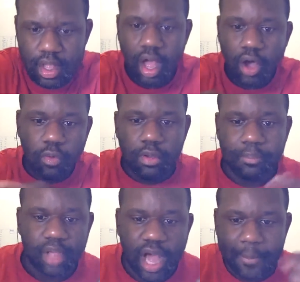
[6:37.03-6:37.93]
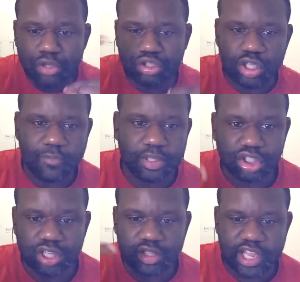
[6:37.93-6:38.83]
Oh, unmute yourself.
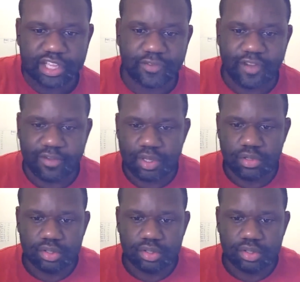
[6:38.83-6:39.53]
Take yourself off mute.